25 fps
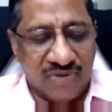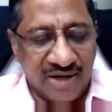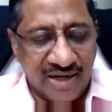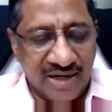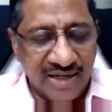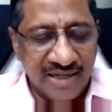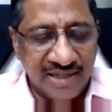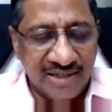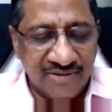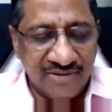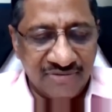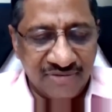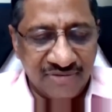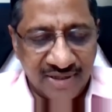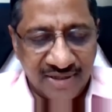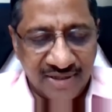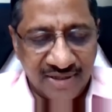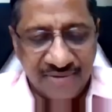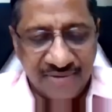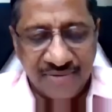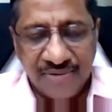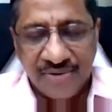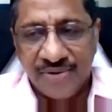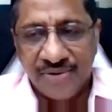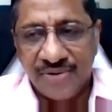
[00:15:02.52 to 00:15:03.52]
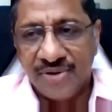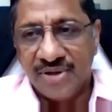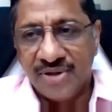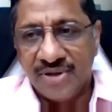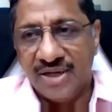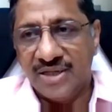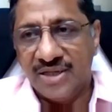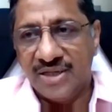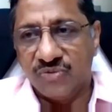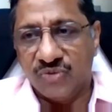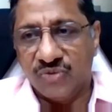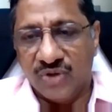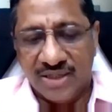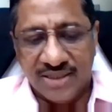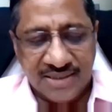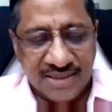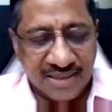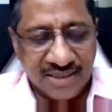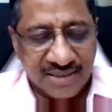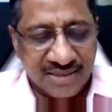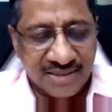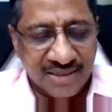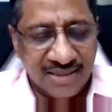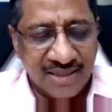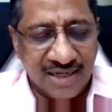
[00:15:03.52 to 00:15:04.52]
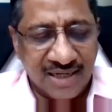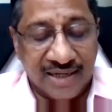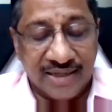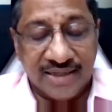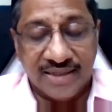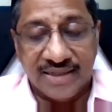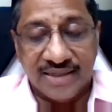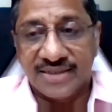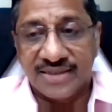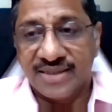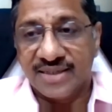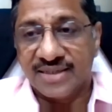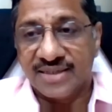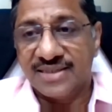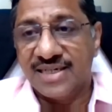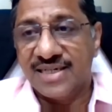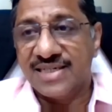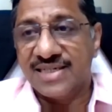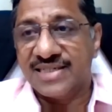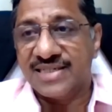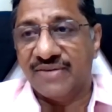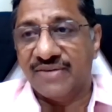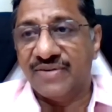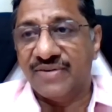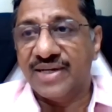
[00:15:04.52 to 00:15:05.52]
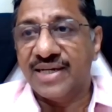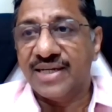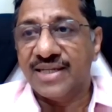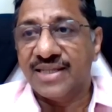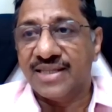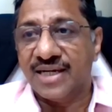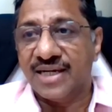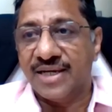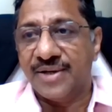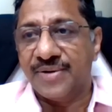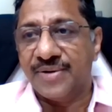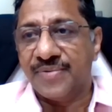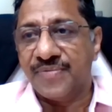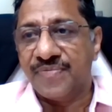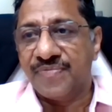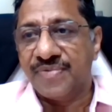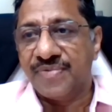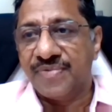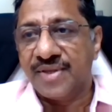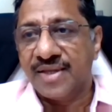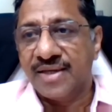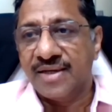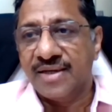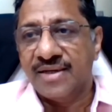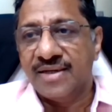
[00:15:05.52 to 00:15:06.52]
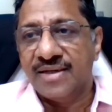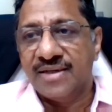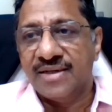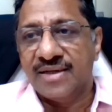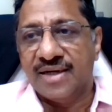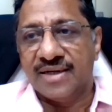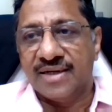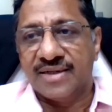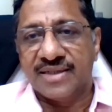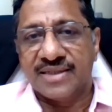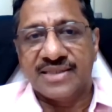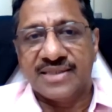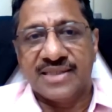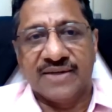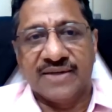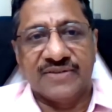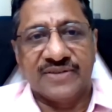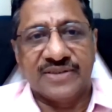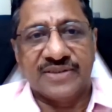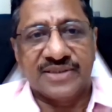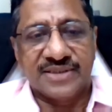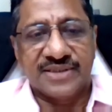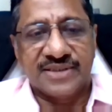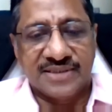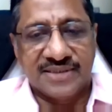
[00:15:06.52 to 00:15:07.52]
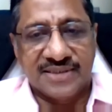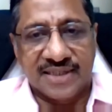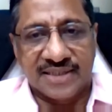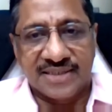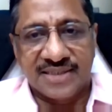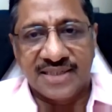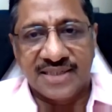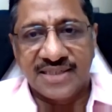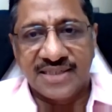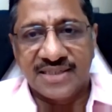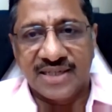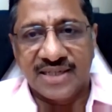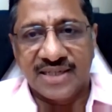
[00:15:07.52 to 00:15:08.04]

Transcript: one eighty-five is one section, another section is seventy-three. Under section